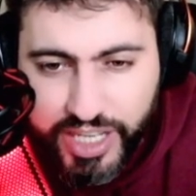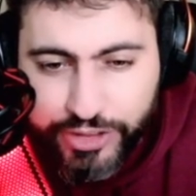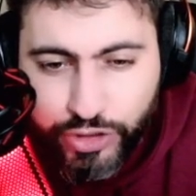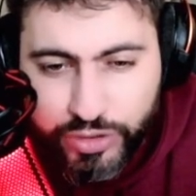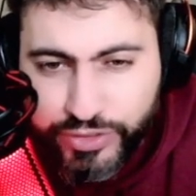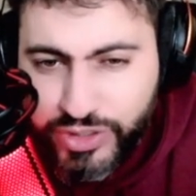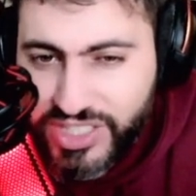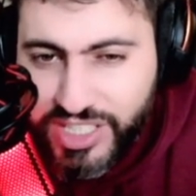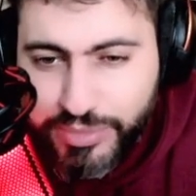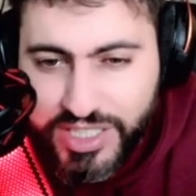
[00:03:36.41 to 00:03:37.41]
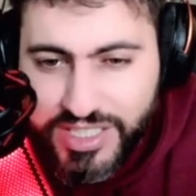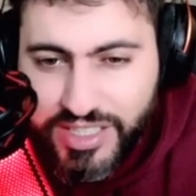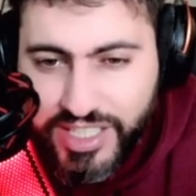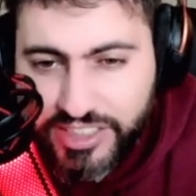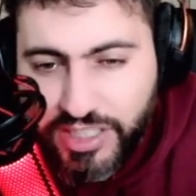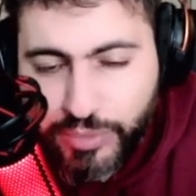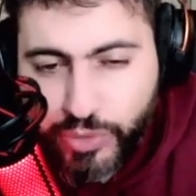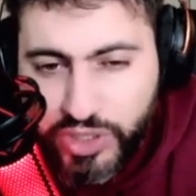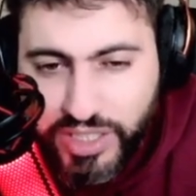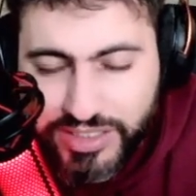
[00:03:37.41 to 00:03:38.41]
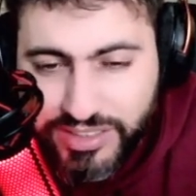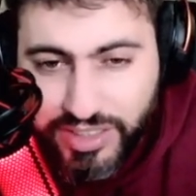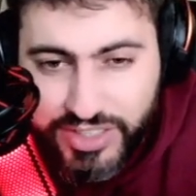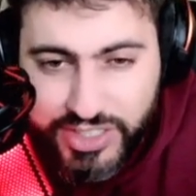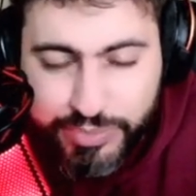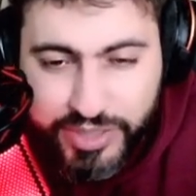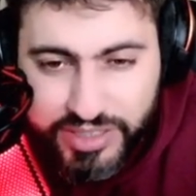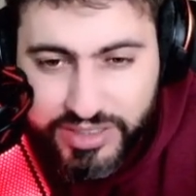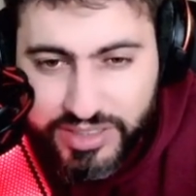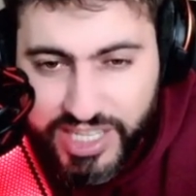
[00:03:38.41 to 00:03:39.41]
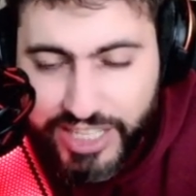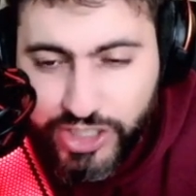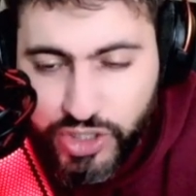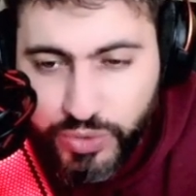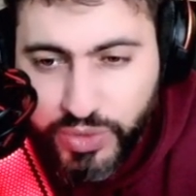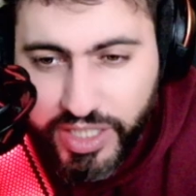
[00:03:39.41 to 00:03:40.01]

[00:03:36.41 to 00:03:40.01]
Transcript: I thought for some reason that Amora does beat Sandshrew,